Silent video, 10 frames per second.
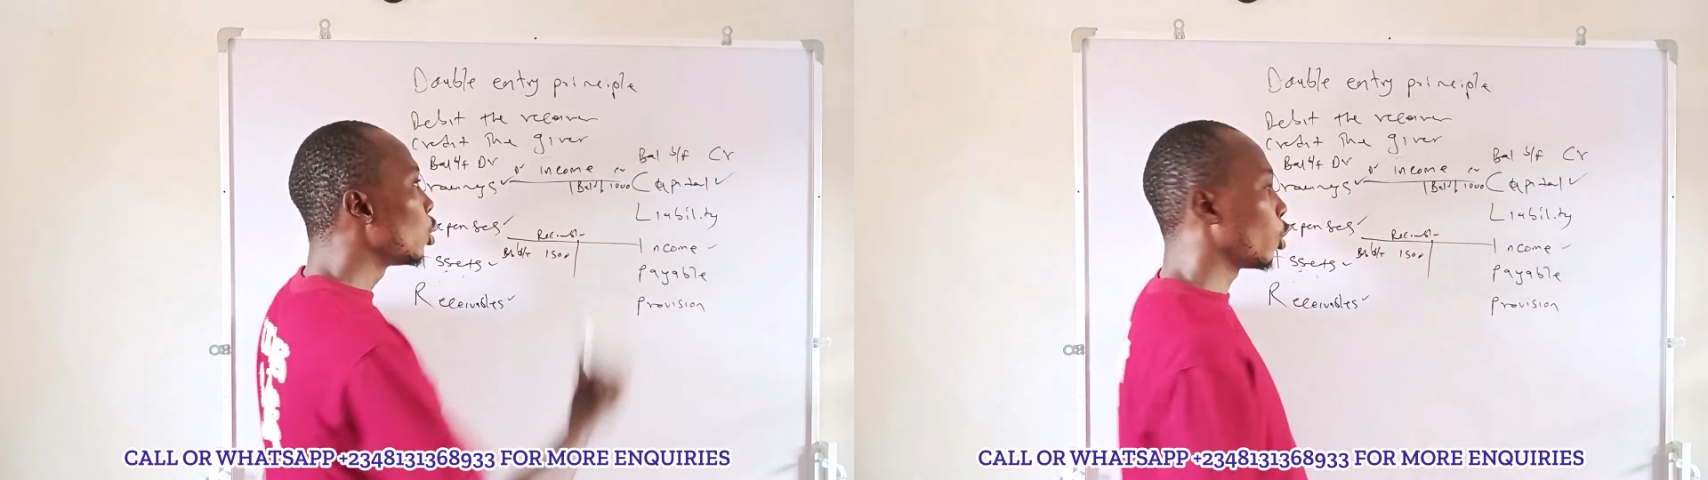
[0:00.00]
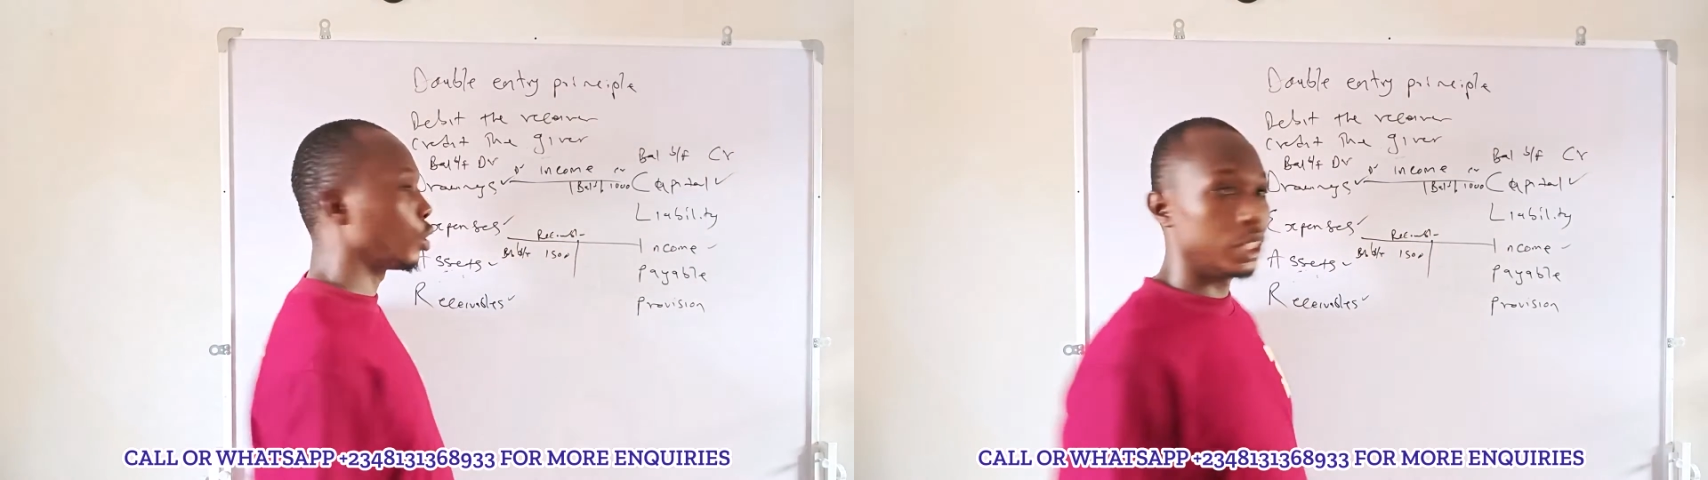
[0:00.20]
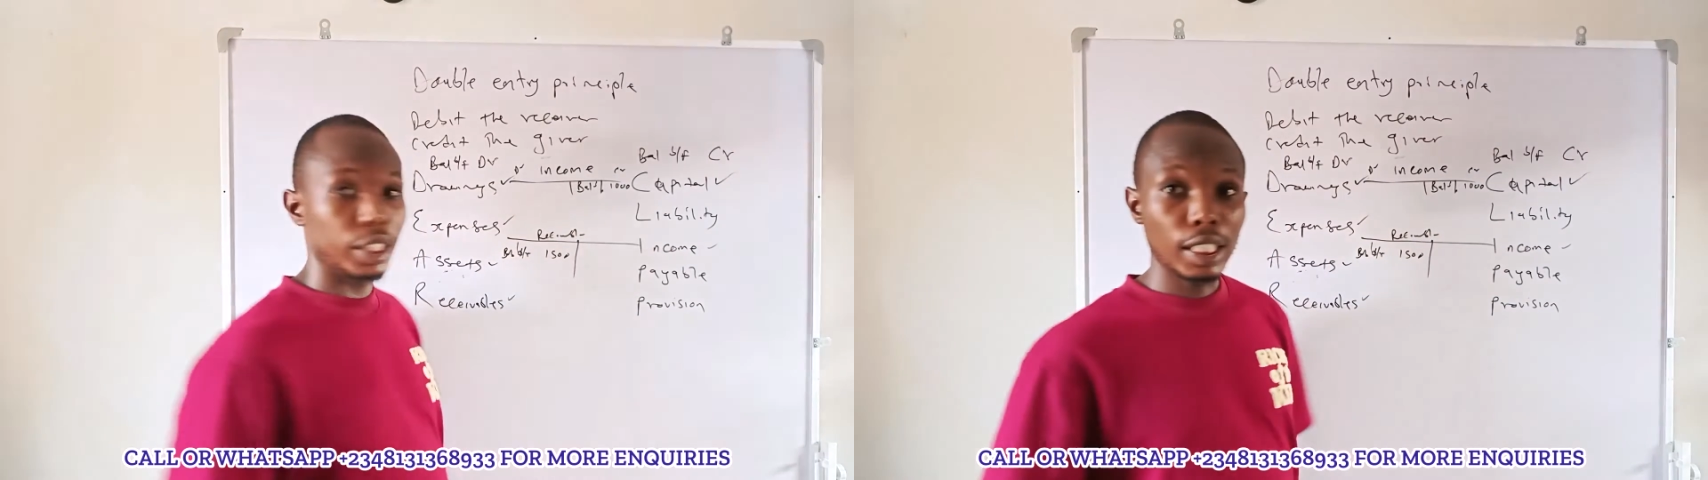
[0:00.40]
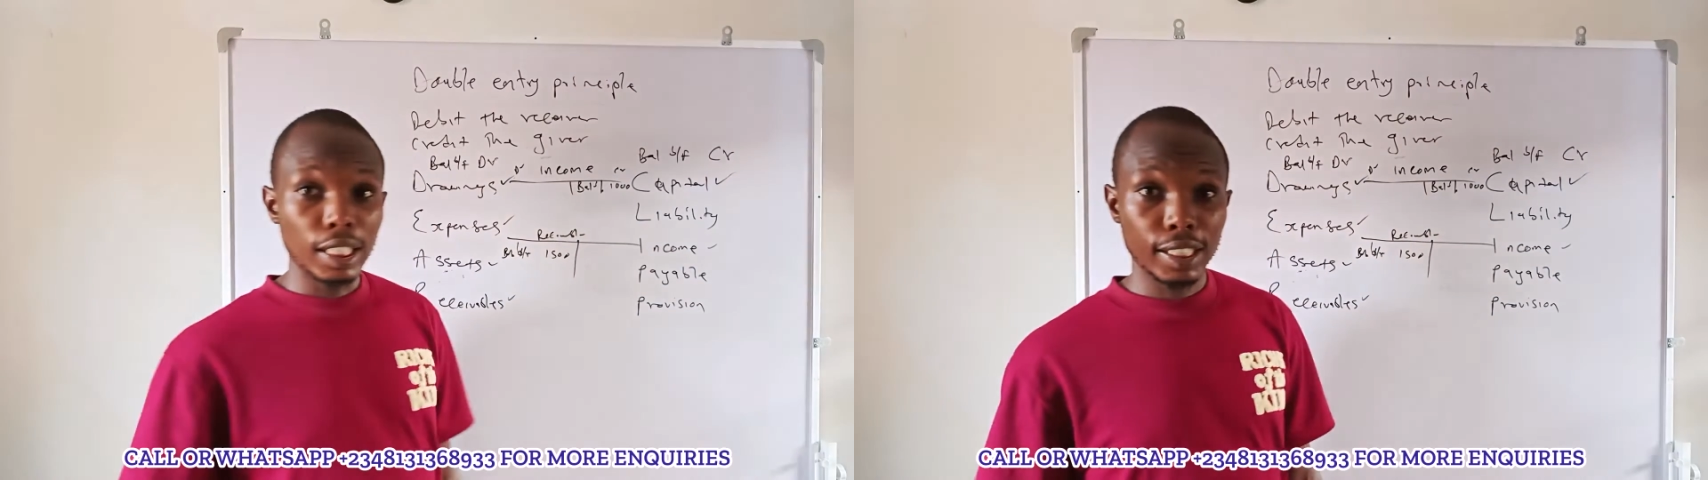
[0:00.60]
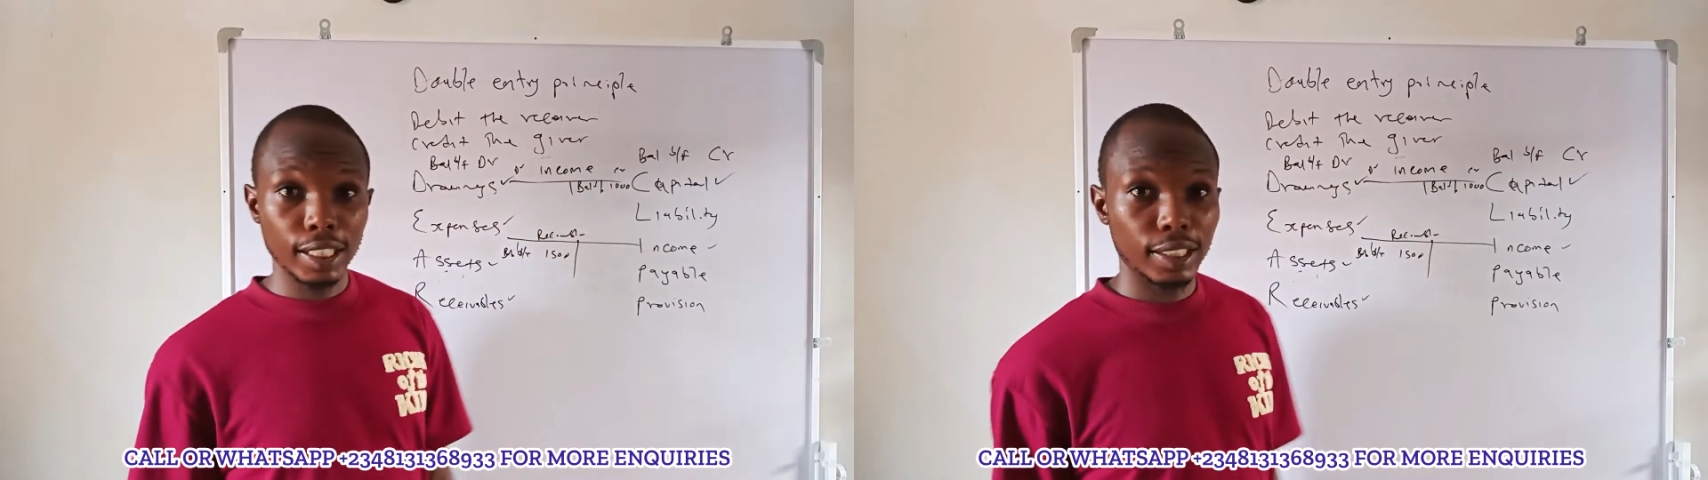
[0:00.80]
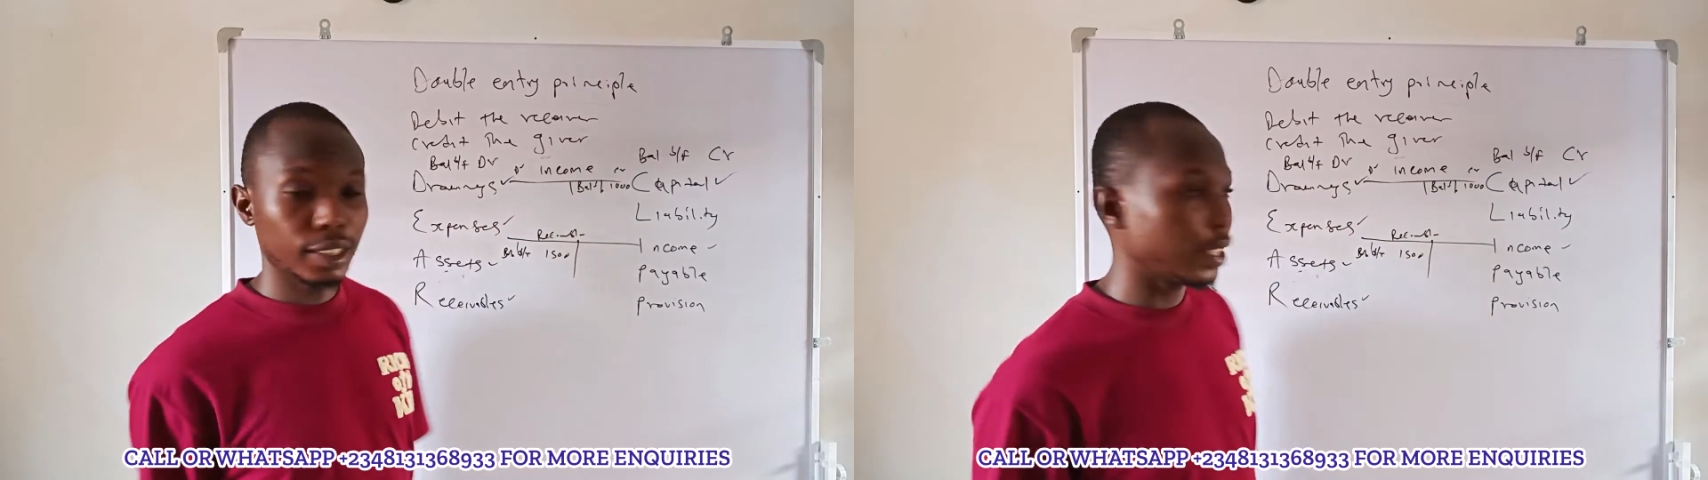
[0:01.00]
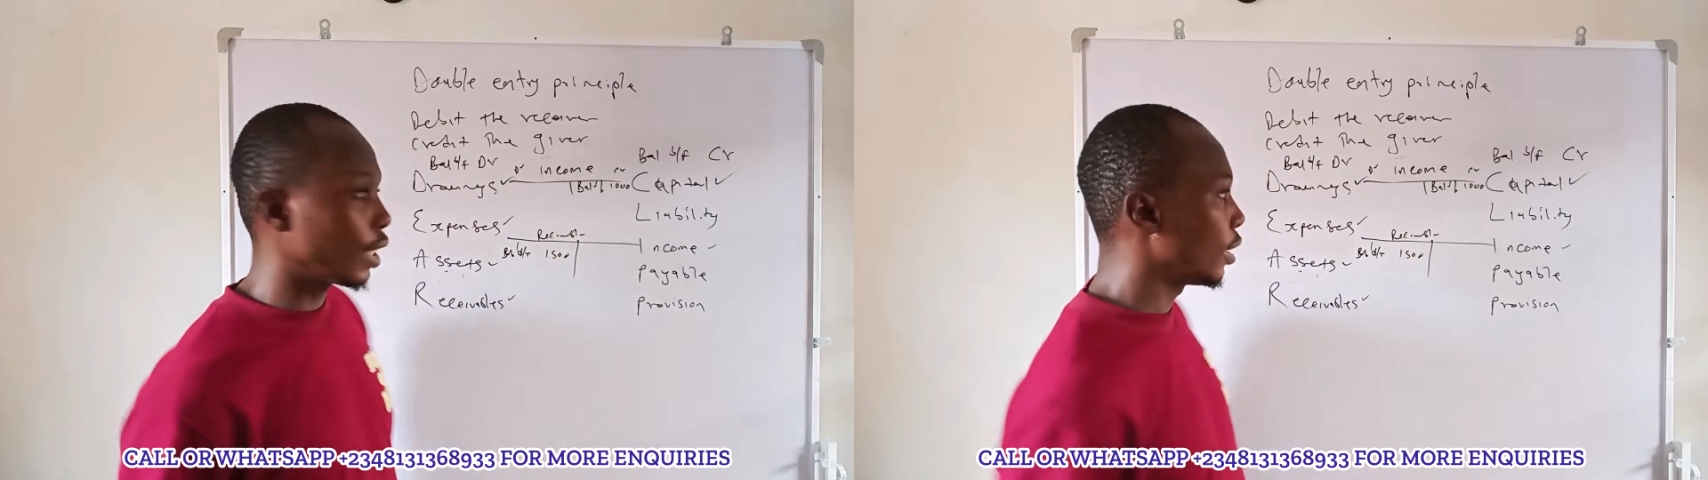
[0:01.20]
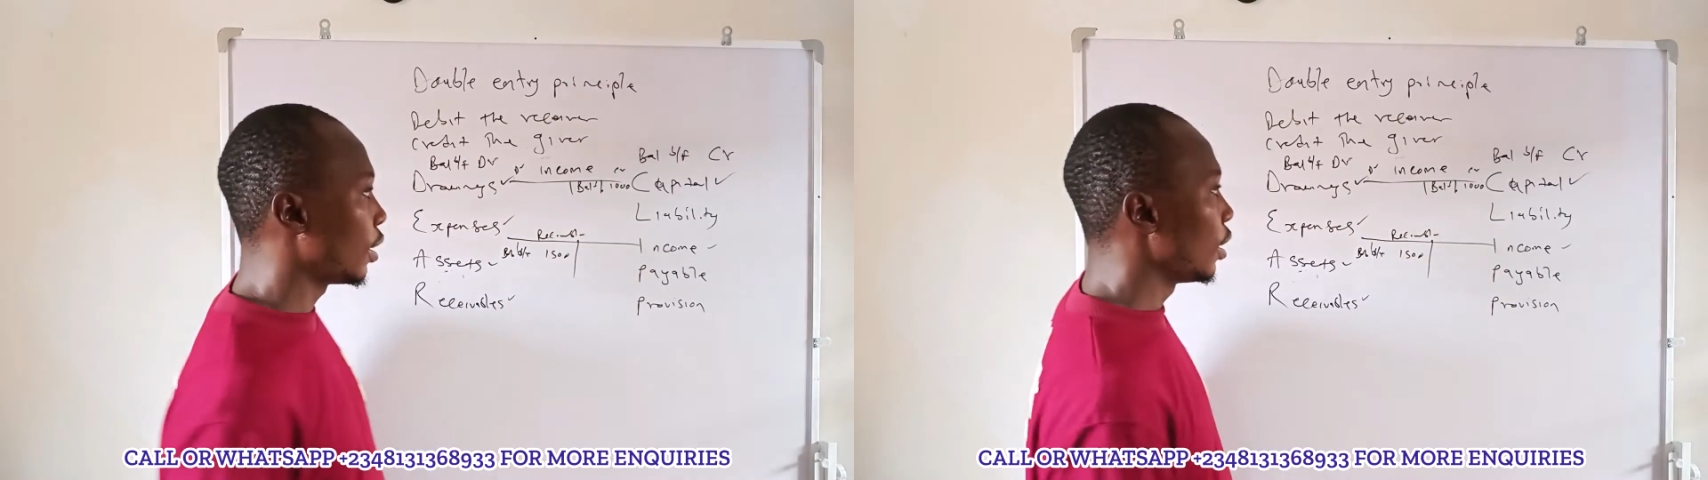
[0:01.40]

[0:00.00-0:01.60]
on the credit side?